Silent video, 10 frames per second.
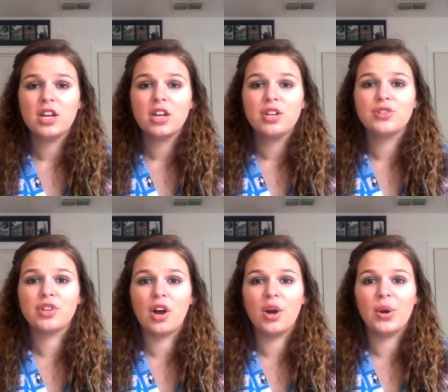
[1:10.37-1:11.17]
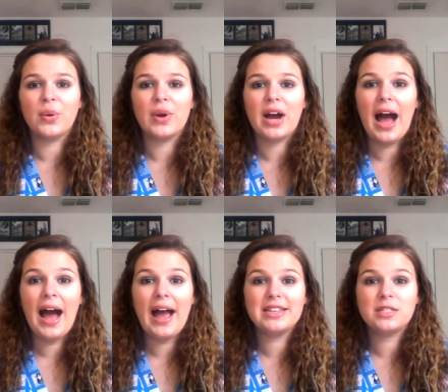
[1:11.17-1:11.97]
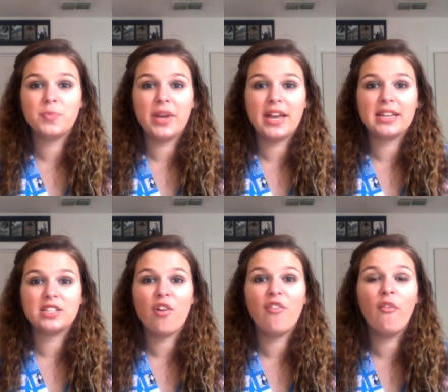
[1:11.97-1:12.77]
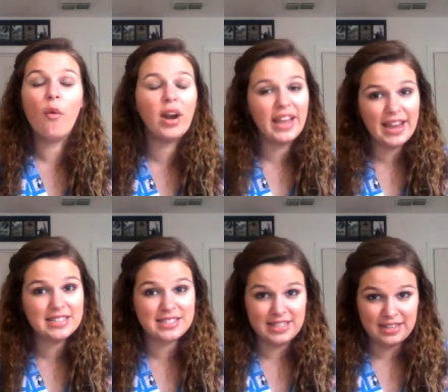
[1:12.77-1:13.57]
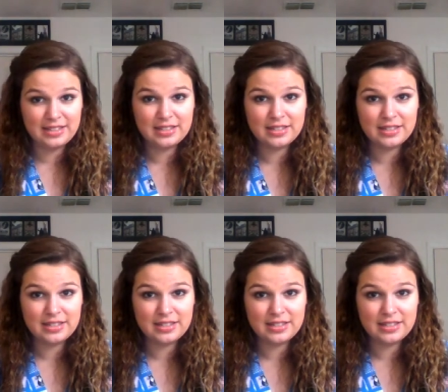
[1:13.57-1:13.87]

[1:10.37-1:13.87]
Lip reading: So, I spent 48 cents.